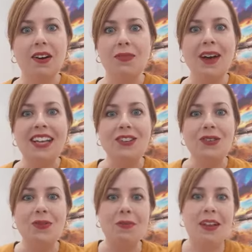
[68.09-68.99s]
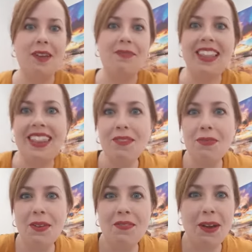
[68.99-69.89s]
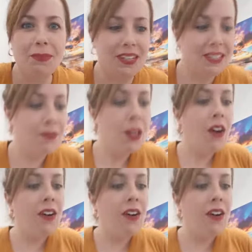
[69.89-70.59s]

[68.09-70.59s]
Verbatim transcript: on my new webcam and that would be fabulous.